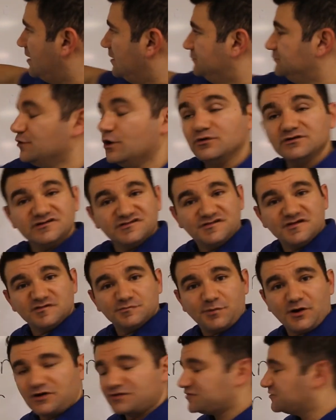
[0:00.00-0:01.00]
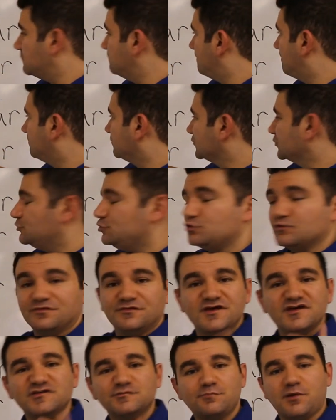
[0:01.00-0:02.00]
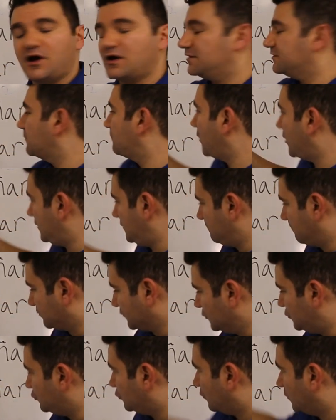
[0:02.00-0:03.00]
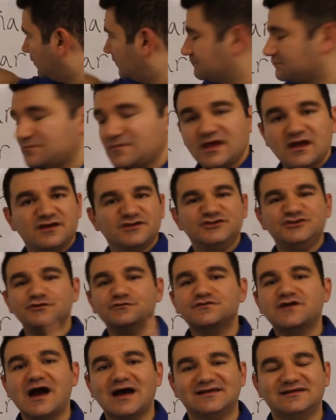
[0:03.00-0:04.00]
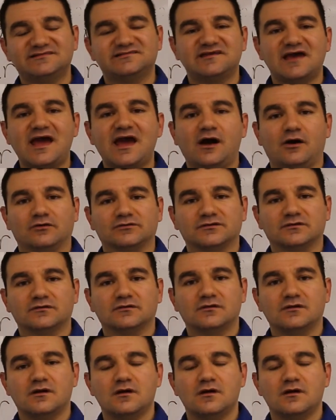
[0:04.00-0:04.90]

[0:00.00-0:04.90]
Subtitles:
Notice this part's in blue. This part, the part in blue, you've got it down.